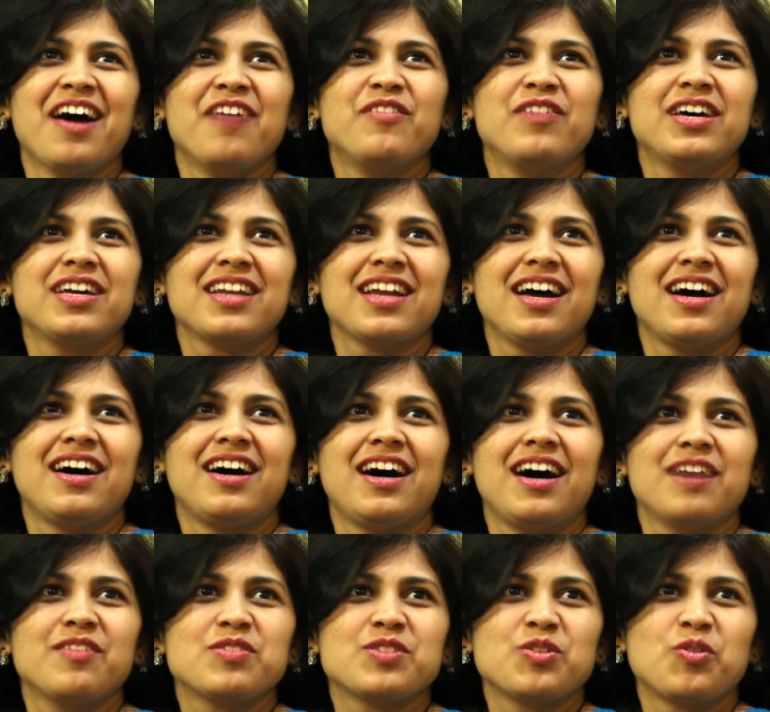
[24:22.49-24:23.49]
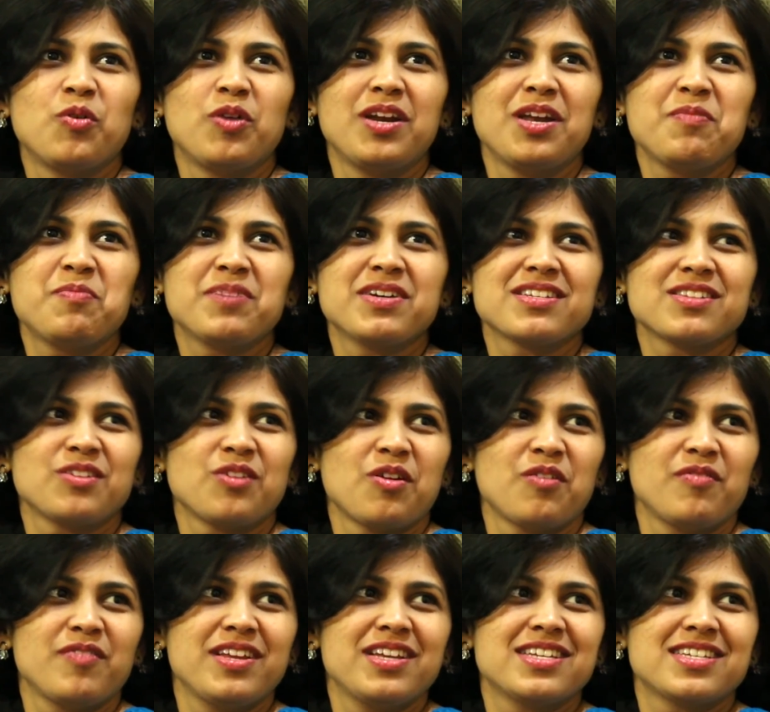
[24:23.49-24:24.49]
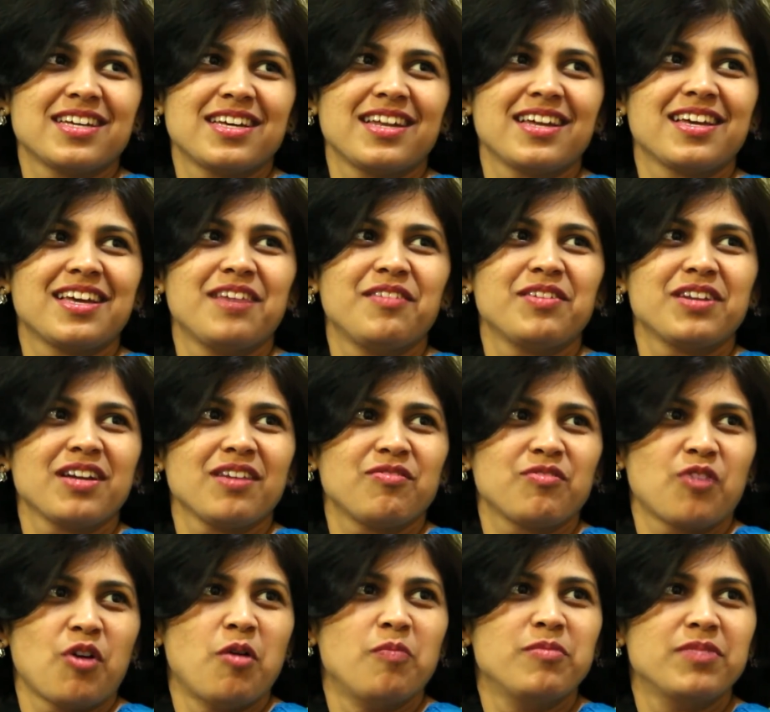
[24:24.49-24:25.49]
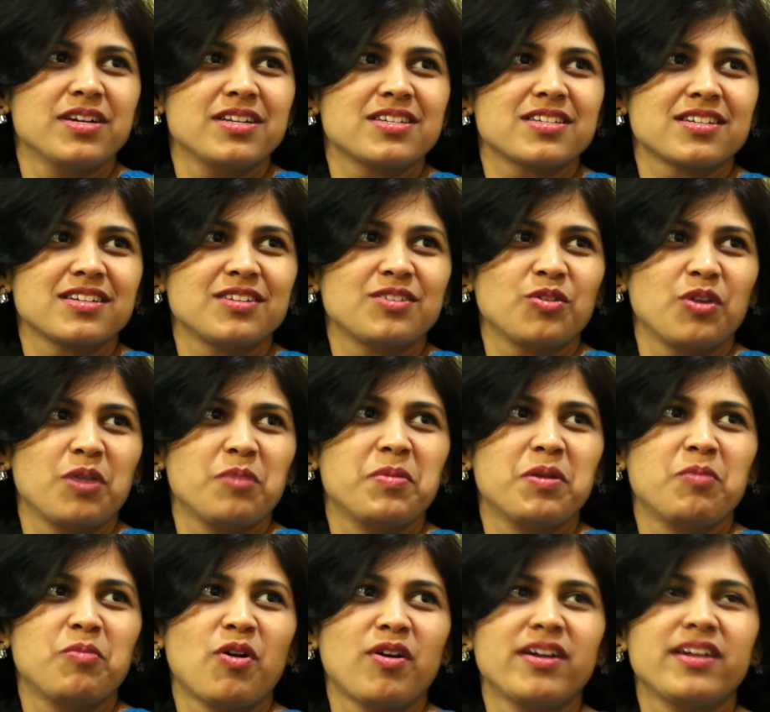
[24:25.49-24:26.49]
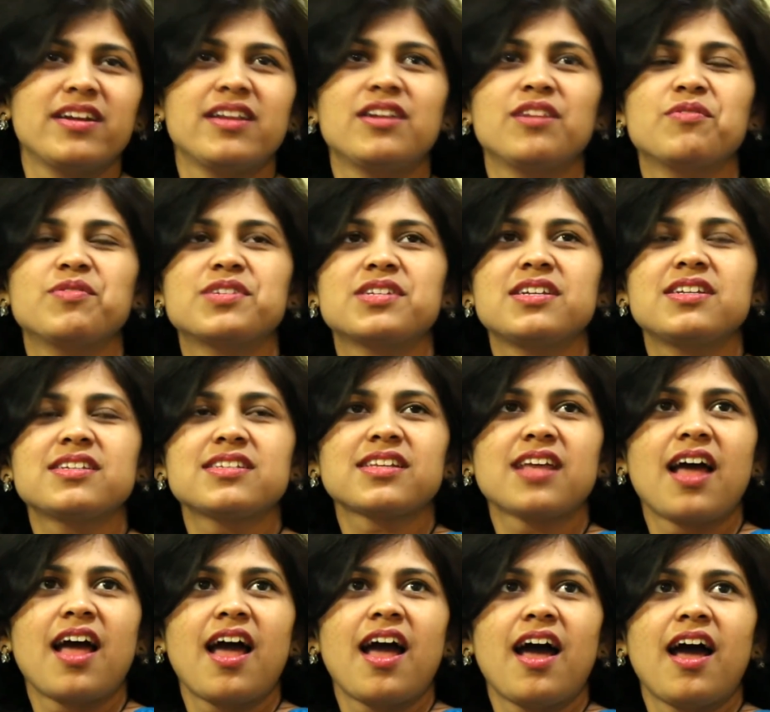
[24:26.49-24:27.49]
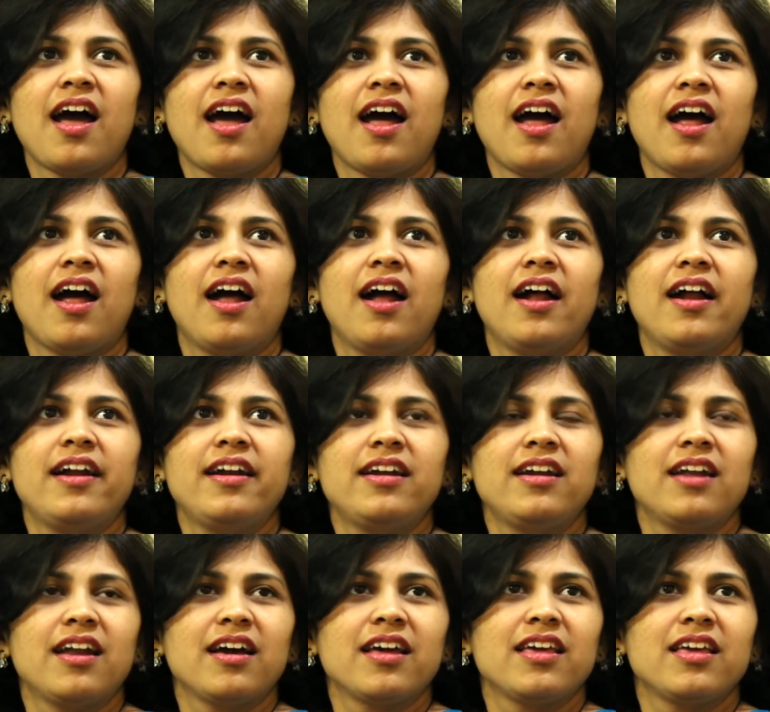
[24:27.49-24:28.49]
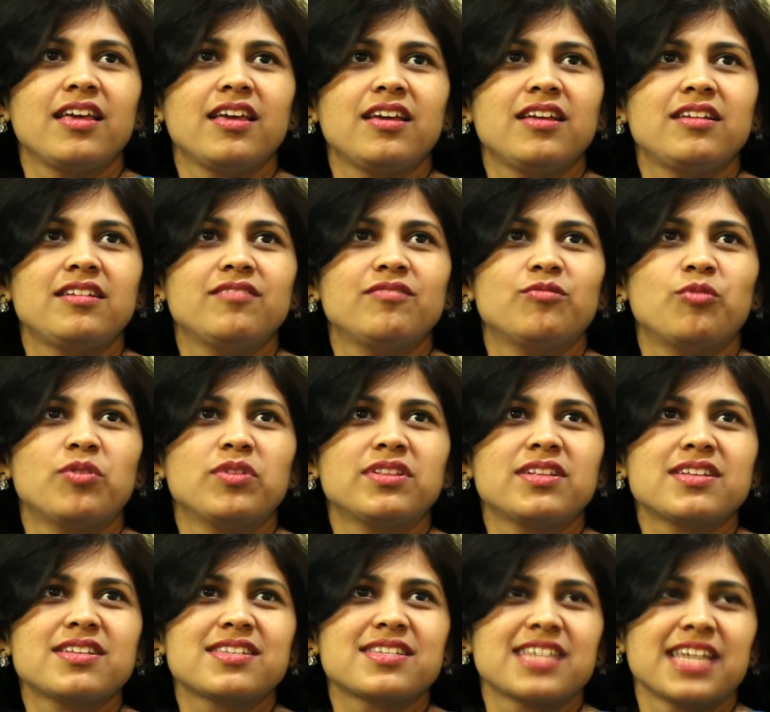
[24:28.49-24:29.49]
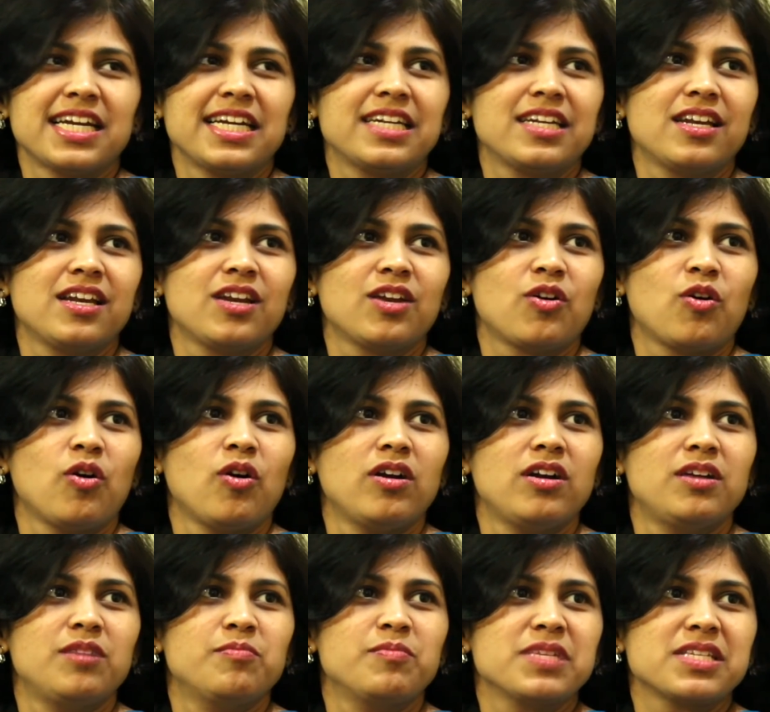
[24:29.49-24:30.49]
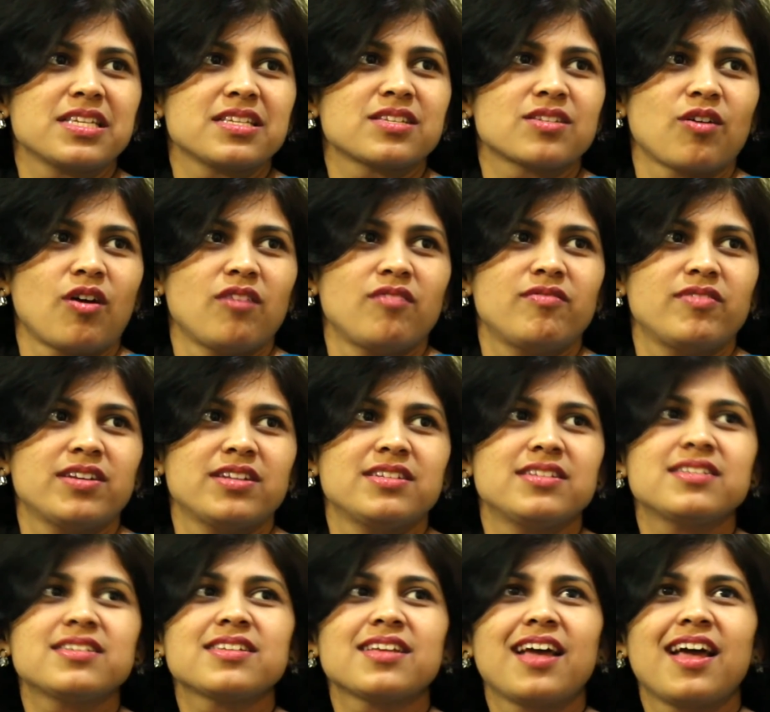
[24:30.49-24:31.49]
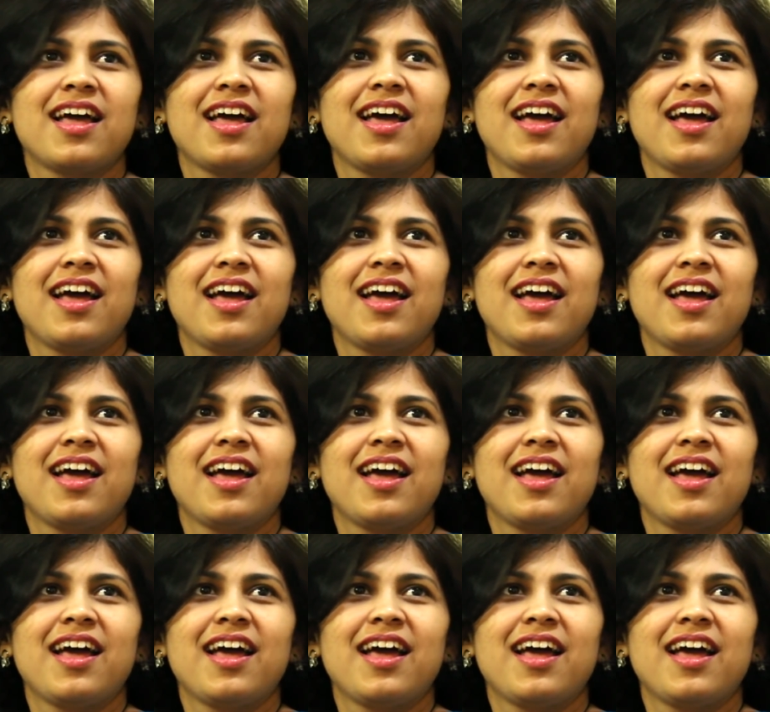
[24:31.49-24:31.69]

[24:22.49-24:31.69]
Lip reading: Yeah, where I was the only person on wheelchair. I gave a tough competition to able-bodied individuals, and I won this title called Mrs. Confidence.